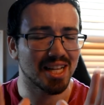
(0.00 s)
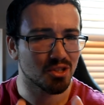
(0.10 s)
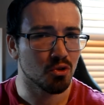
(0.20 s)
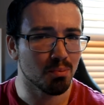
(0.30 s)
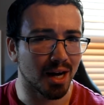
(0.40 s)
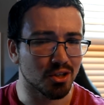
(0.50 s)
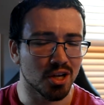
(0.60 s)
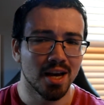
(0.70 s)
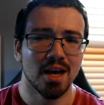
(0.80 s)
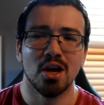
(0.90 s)
That's too much.
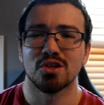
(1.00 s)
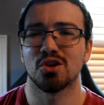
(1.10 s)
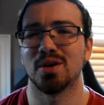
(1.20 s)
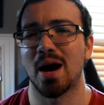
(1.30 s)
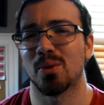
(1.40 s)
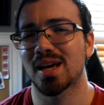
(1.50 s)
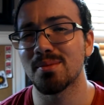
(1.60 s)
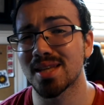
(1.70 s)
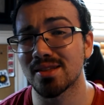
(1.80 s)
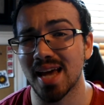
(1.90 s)
So yeah, when it
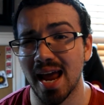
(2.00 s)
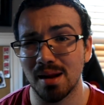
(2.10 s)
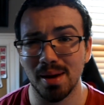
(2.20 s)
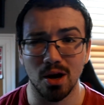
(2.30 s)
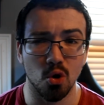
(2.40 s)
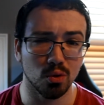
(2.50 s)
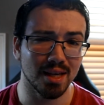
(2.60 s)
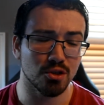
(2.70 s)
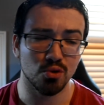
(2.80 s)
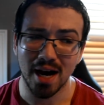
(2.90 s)
comes down to anime
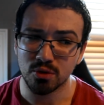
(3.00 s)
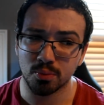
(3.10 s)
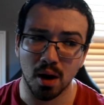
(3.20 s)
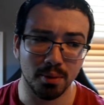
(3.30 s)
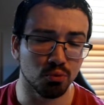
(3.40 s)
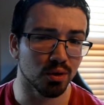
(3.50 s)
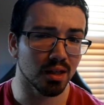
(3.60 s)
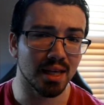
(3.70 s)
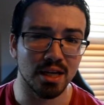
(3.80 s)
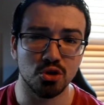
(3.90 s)
onlys, you guys will probably
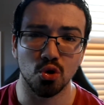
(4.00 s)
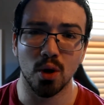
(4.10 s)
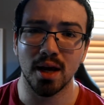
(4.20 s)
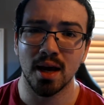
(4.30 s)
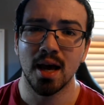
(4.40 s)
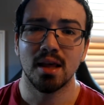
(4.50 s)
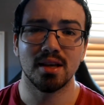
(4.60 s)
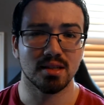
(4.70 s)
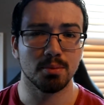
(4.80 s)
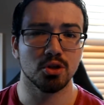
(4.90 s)
really enjoy
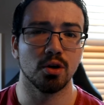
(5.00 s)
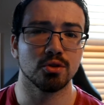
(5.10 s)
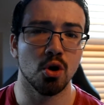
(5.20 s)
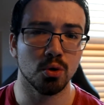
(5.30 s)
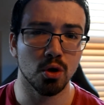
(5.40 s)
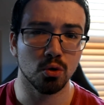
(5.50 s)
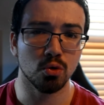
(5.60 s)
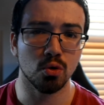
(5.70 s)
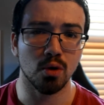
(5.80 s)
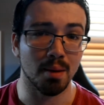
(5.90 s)
this episode of Tokyo
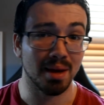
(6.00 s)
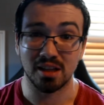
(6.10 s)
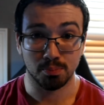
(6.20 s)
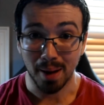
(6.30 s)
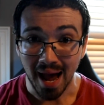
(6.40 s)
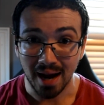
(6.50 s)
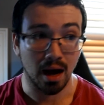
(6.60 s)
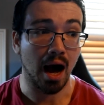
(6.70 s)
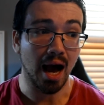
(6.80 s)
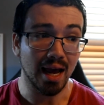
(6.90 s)
Ghoul. I mean, it's
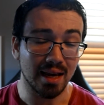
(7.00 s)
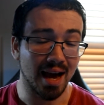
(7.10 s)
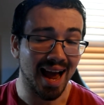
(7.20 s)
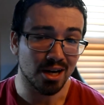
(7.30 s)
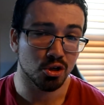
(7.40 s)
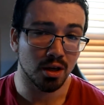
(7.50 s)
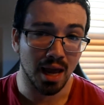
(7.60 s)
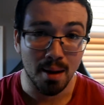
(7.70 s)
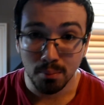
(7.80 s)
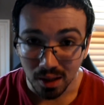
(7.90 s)
back. I
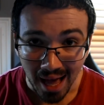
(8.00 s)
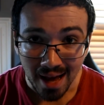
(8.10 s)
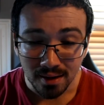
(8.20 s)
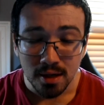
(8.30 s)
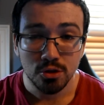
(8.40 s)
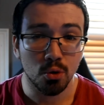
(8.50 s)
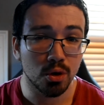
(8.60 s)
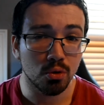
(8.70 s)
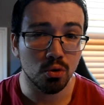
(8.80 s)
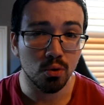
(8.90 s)
actually am glad
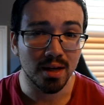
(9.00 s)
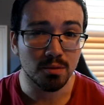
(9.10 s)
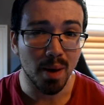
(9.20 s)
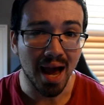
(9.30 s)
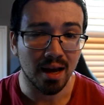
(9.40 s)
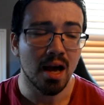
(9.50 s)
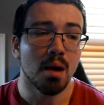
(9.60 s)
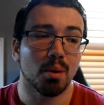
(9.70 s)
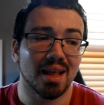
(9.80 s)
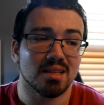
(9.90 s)
Tokyo Ghoul is back,
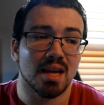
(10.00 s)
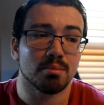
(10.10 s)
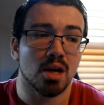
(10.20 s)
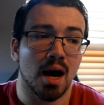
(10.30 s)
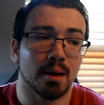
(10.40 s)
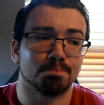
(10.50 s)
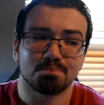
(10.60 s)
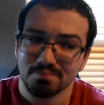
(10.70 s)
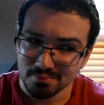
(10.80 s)
but at the same time,